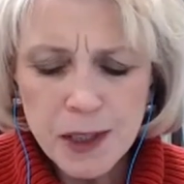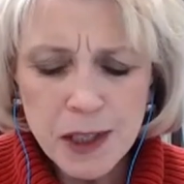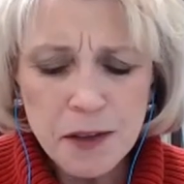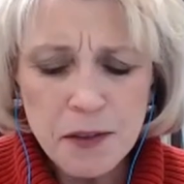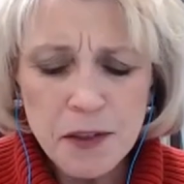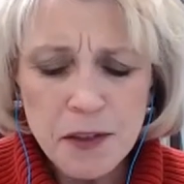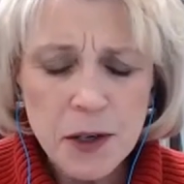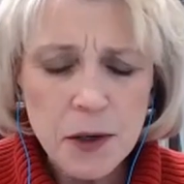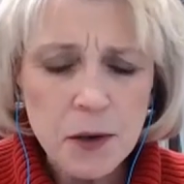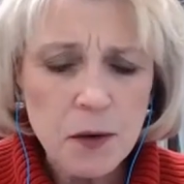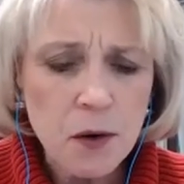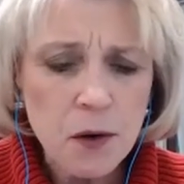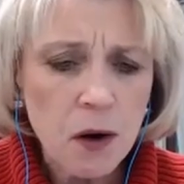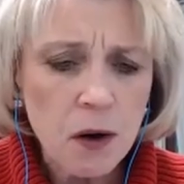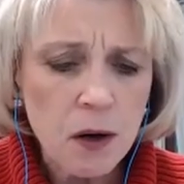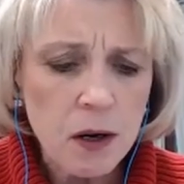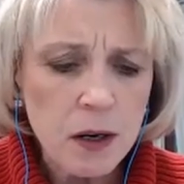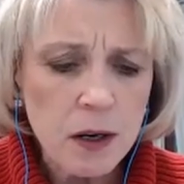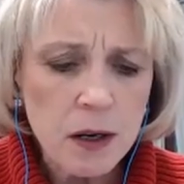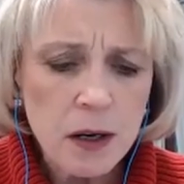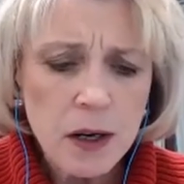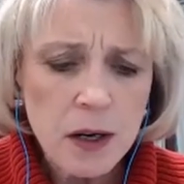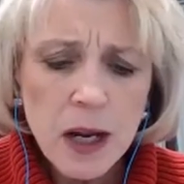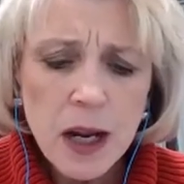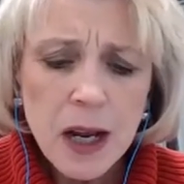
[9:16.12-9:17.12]
There
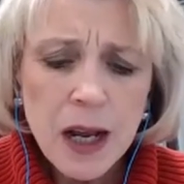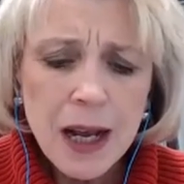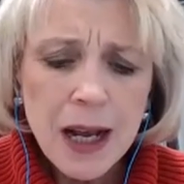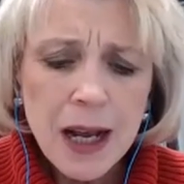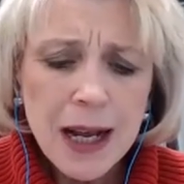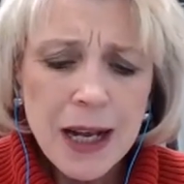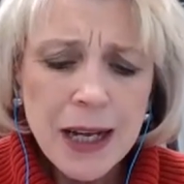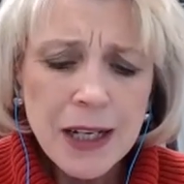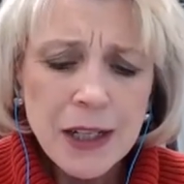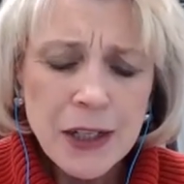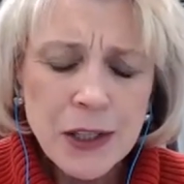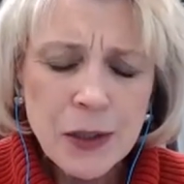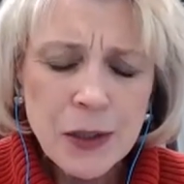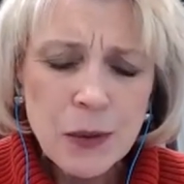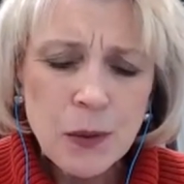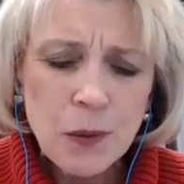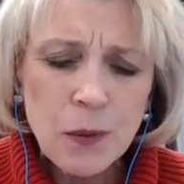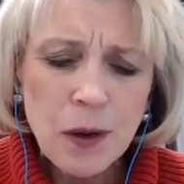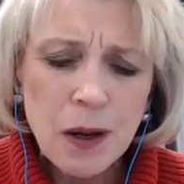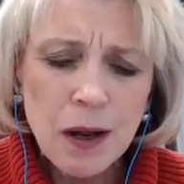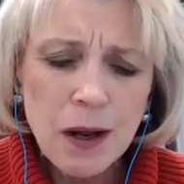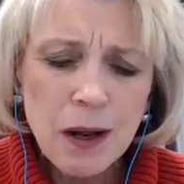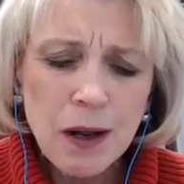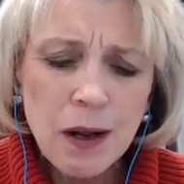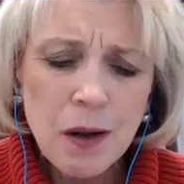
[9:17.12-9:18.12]
are, you know,
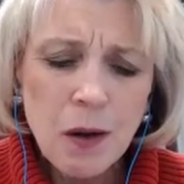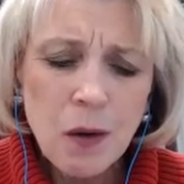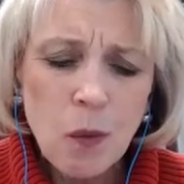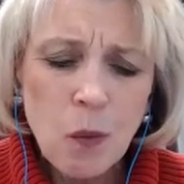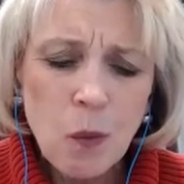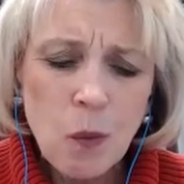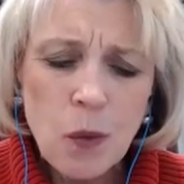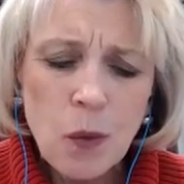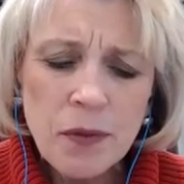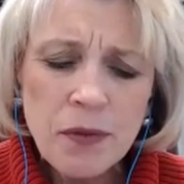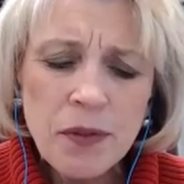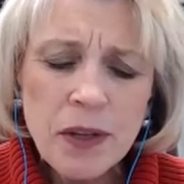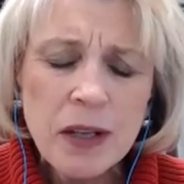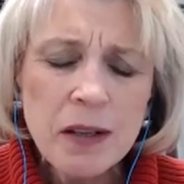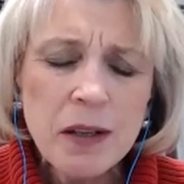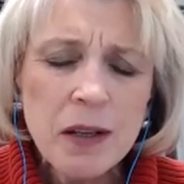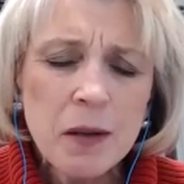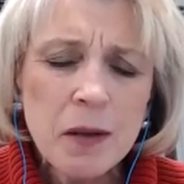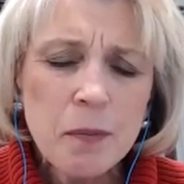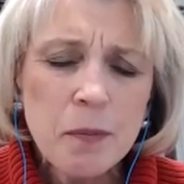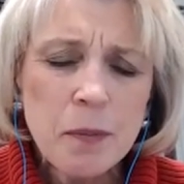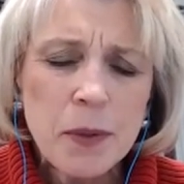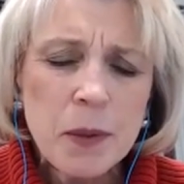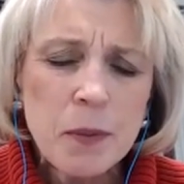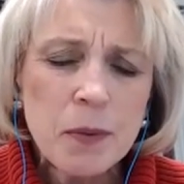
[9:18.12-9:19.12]
one thing
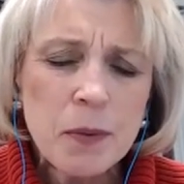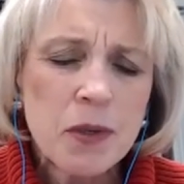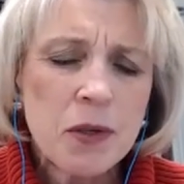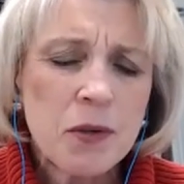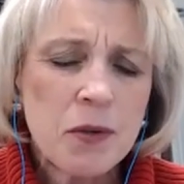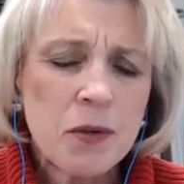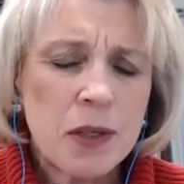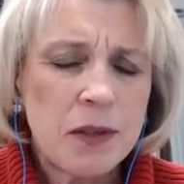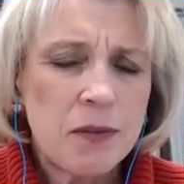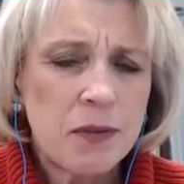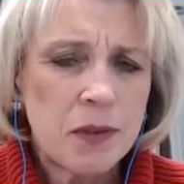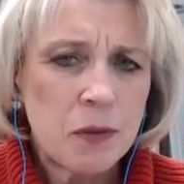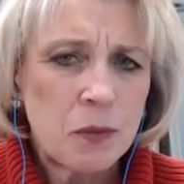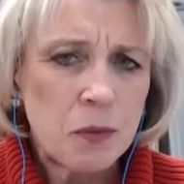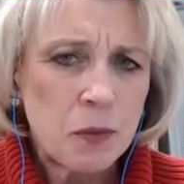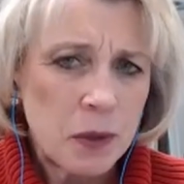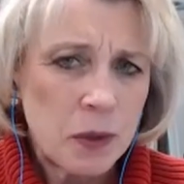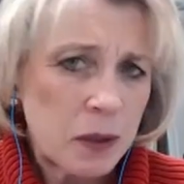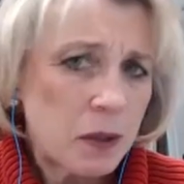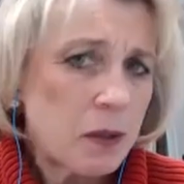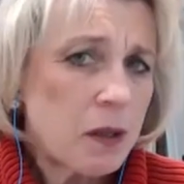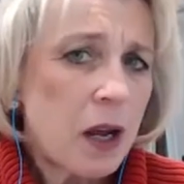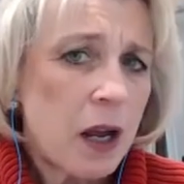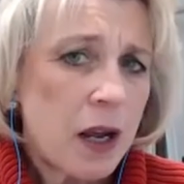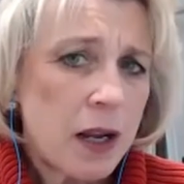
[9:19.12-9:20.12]
that people don't even
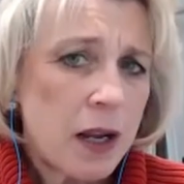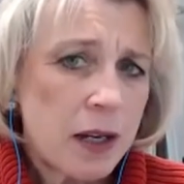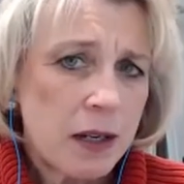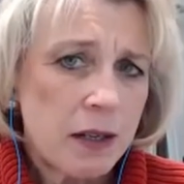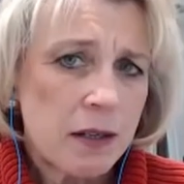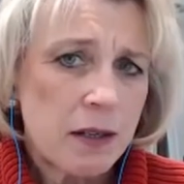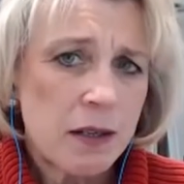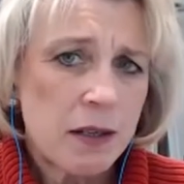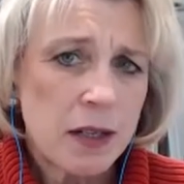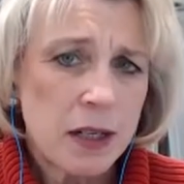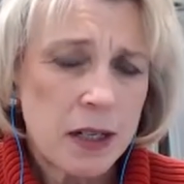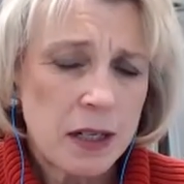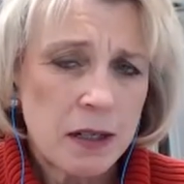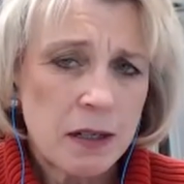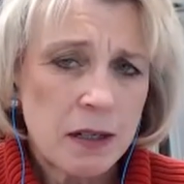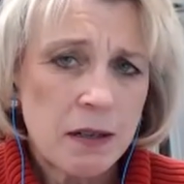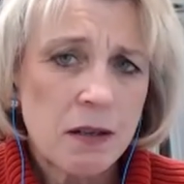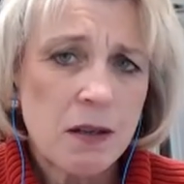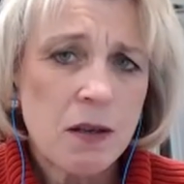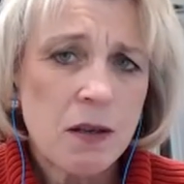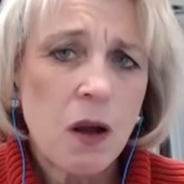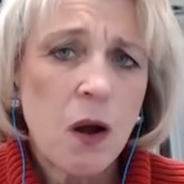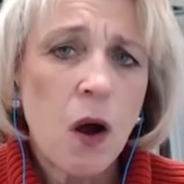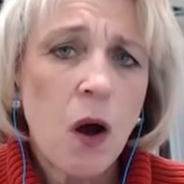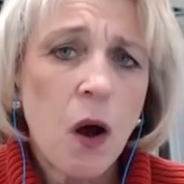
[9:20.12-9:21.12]
realize
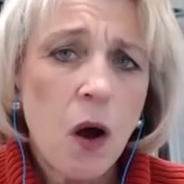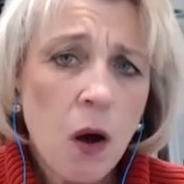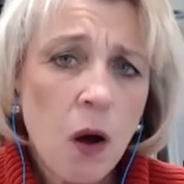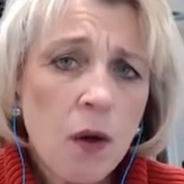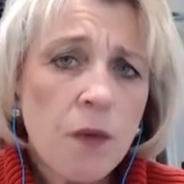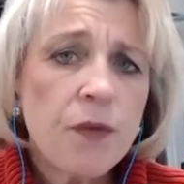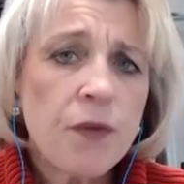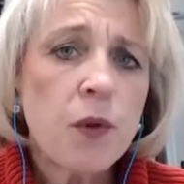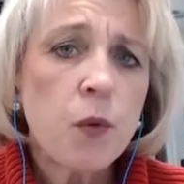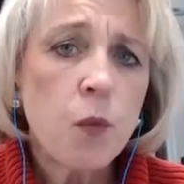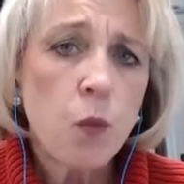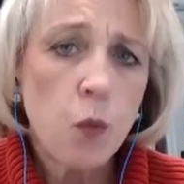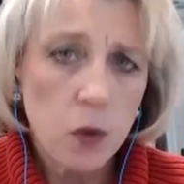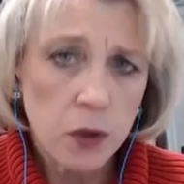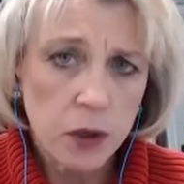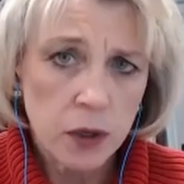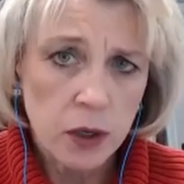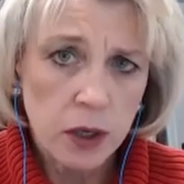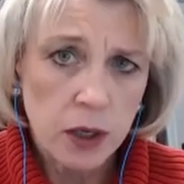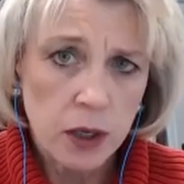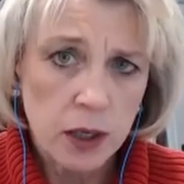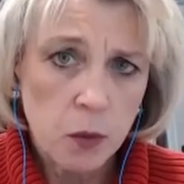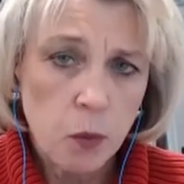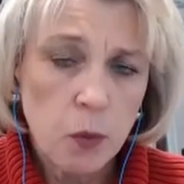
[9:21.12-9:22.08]
is all the work.